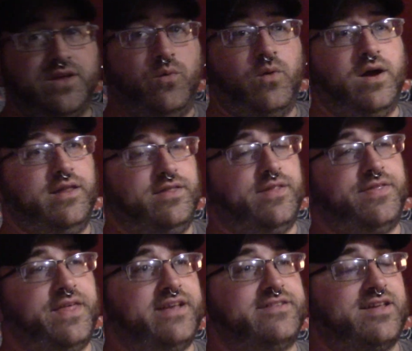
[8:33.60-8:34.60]
one of the
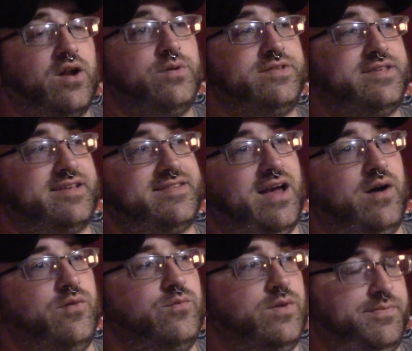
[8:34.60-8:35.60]
things that always sticks
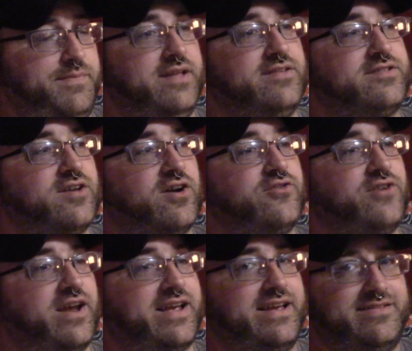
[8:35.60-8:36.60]
out with me in Star
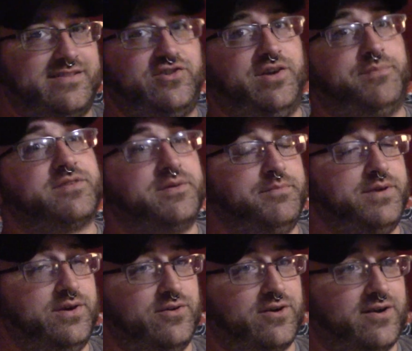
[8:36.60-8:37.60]
Trek is the ship's
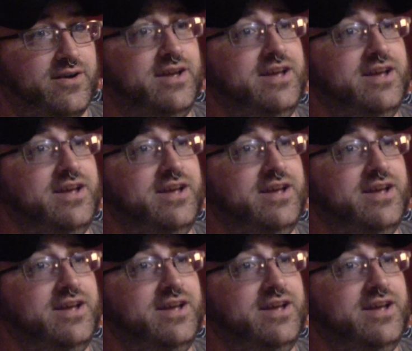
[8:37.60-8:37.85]
computer.